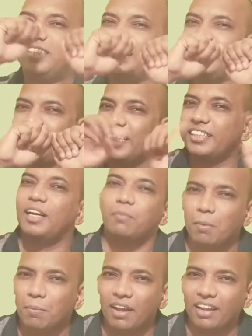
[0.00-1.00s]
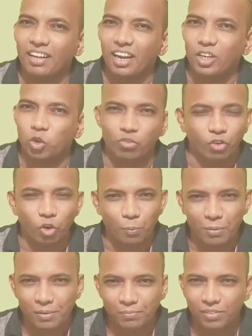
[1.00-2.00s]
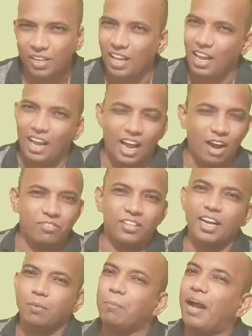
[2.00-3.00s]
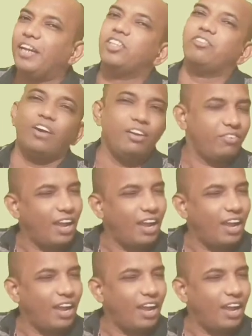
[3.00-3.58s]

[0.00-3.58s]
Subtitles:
Say tata bye bye to 4p. After that, minus